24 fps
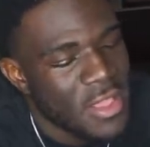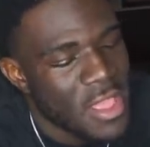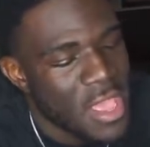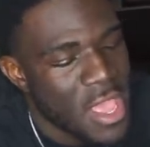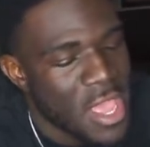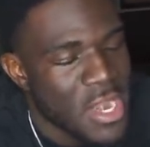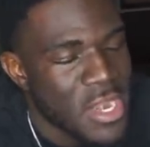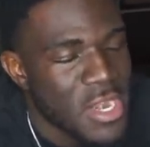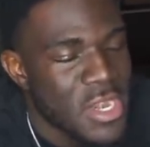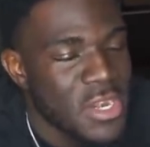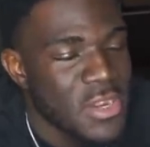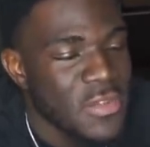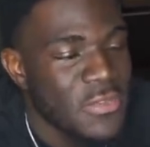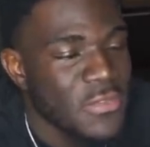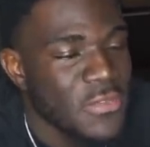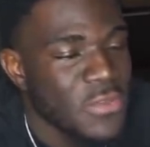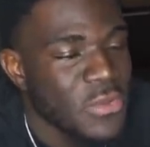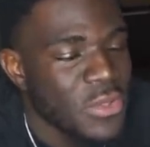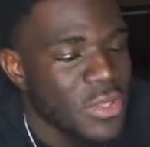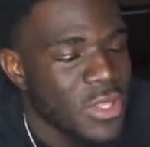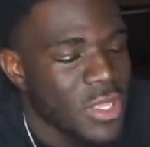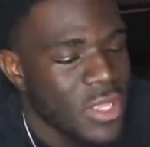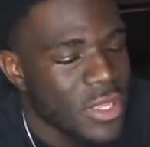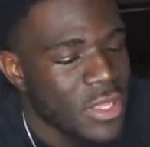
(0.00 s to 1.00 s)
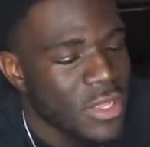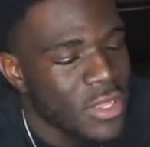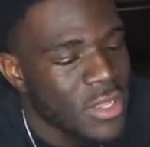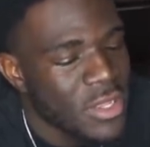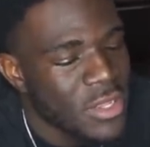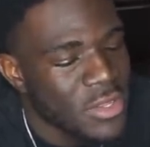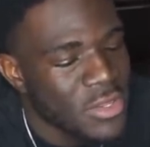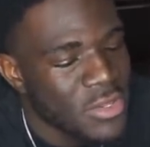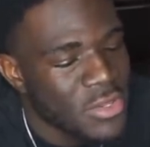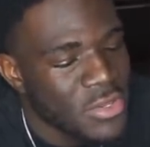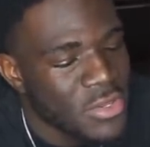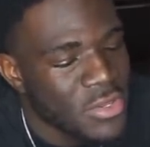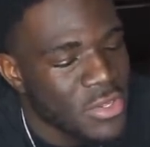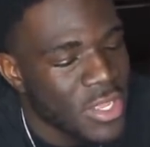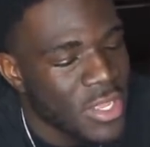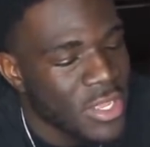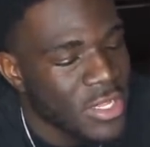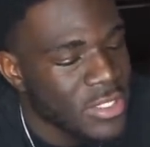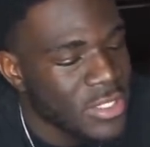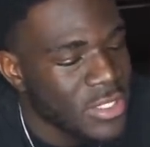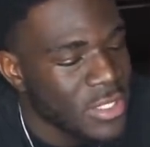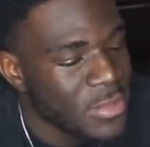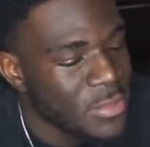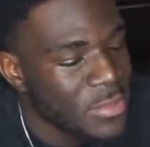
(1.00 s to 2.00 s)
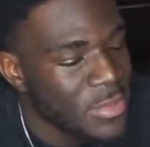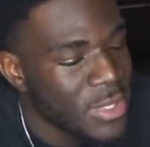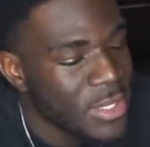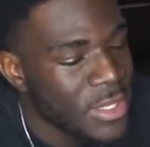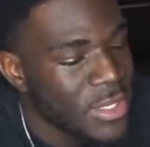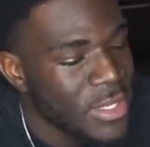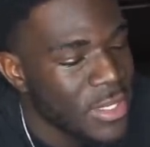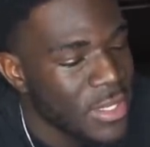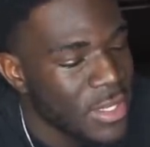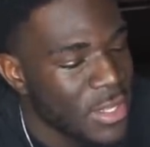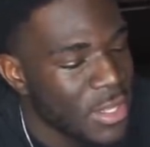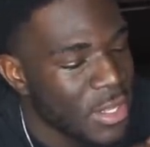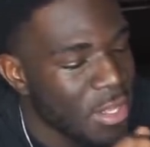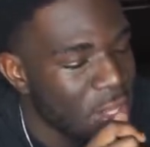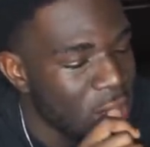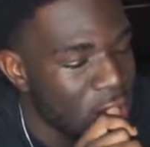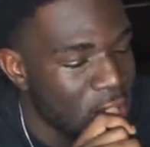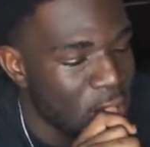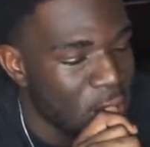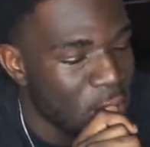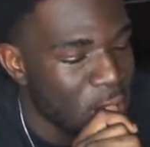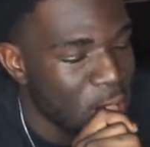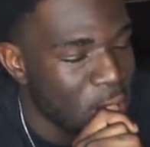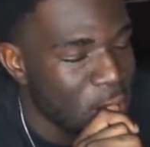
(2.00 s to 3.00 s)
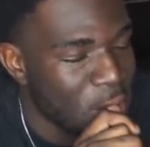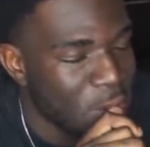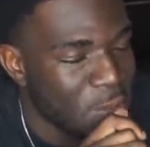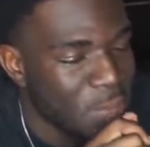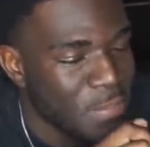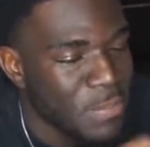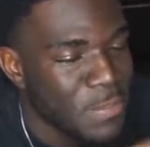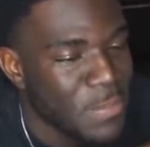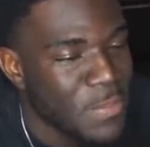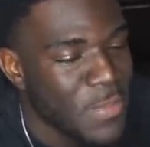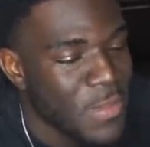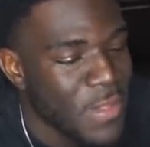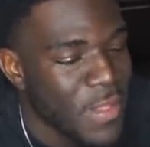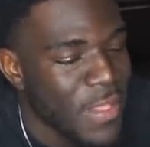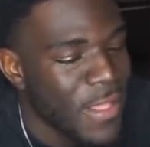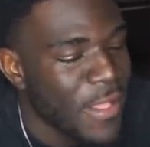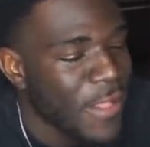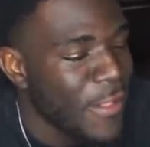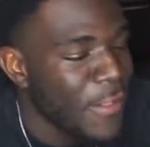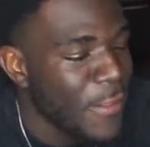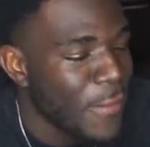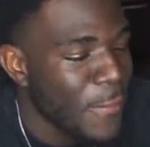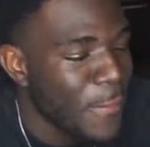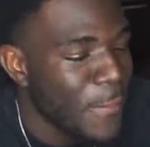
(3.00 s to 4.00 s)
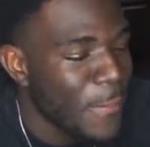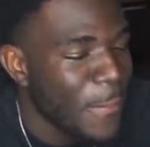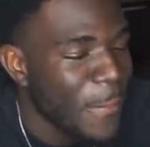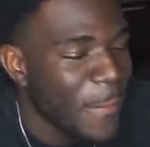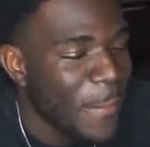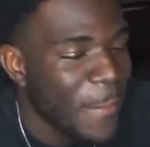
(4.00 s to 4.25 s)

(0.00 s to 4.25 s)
Editing a few things. Get to the money. No, I go.